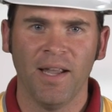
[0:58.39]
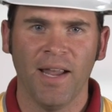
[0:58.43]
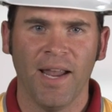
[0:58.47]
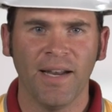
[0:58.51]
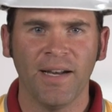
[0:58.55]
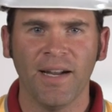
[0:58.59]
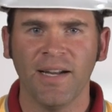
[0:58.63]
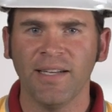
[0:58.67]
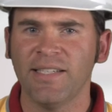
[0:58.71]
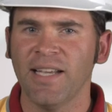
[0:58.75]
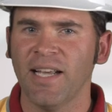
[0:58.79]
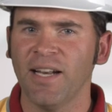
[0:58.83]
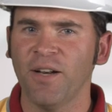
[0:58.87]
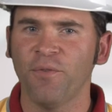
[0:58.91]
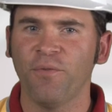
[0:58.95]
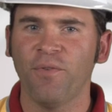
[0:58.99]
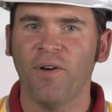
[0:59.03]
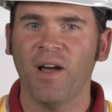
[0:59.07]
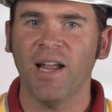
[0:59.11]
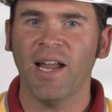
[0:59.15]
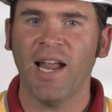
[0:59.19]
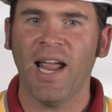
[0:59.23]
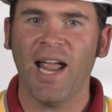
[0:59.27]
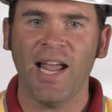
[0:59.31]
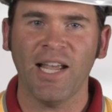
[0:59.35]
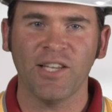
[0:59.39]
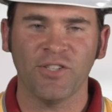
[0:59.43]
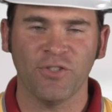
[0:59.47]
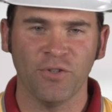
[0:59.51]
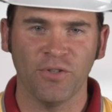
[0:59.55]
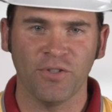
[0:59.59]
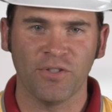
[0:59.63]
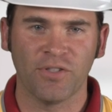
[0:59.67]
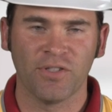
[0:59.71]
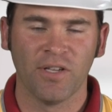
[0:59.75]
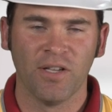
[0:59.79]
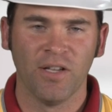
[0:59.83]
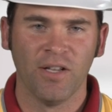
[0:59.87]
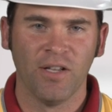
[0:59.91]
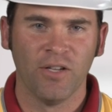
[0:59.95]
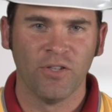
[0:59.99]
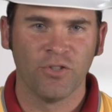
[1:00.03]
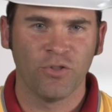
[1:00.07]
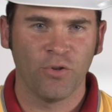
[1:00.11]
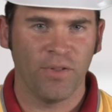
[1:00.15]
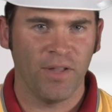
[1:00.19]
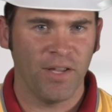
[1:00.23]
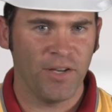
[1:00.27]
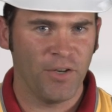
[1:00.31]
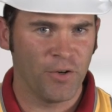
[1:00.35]
and identify hazards
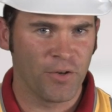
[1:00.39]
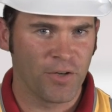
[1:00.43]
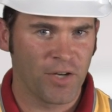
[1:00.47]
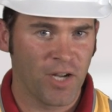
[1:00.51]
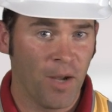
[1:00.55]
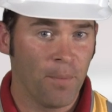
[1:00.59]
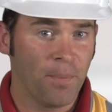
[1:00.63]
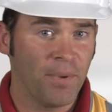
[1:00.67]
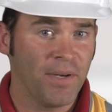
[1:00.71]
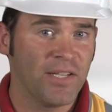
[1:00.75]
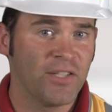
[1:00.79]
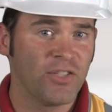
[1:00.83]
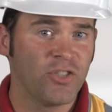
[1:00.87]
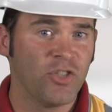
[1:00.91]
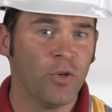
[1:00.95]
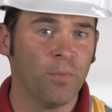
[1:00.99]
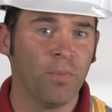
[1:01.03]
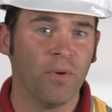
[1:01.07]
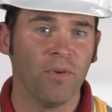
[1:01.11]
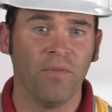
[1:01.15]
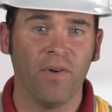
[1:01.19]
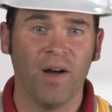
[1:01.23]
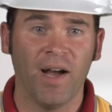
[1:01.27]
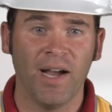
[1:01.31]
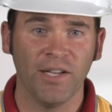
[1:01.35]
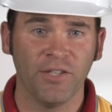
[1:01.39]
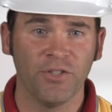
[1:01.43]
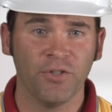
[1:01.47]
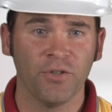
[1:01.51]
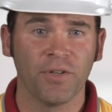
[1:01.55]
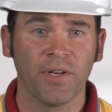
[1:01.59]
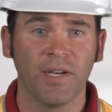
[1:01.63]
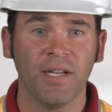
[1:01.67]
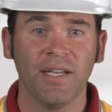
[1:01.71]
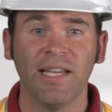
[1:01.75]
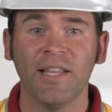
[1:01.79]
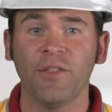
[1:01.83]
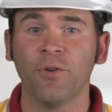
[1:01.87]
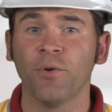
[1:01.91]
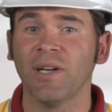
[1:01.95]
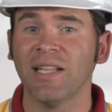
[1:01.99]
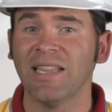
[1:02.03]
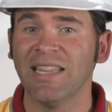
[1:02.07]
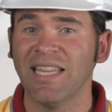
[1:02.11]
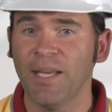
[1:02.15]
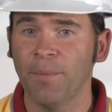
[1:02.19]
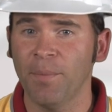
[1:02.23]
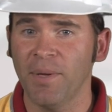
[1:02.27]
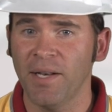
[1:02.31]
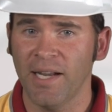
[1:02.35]
so that your company supervisor can either
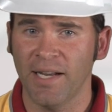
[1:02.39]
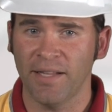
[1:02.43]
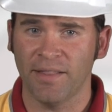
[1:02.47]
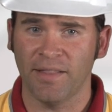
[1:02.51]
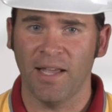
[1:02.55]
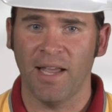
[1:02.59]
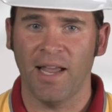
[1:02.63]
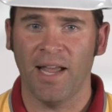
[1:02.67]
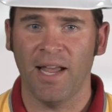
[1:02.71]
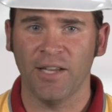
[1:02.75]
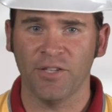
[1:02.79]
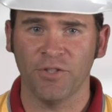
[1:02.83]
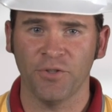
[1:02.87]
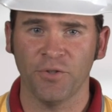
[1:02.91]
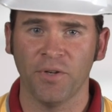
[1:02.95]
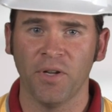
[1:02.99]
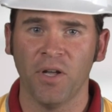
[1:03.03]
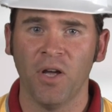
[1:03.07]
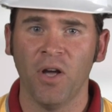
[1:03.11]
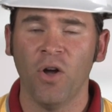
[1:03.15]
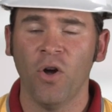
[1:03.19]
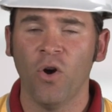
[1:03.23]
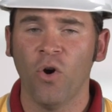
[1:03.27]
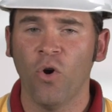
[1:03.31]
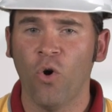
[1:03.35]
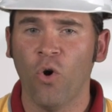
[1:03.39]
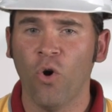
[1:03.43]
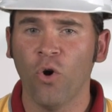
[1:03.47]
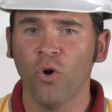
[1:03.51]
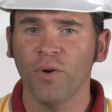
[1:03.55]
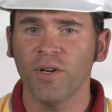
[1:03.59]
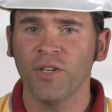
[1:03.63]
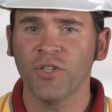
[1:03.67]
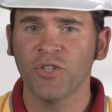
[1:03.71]
eliminate the hazard or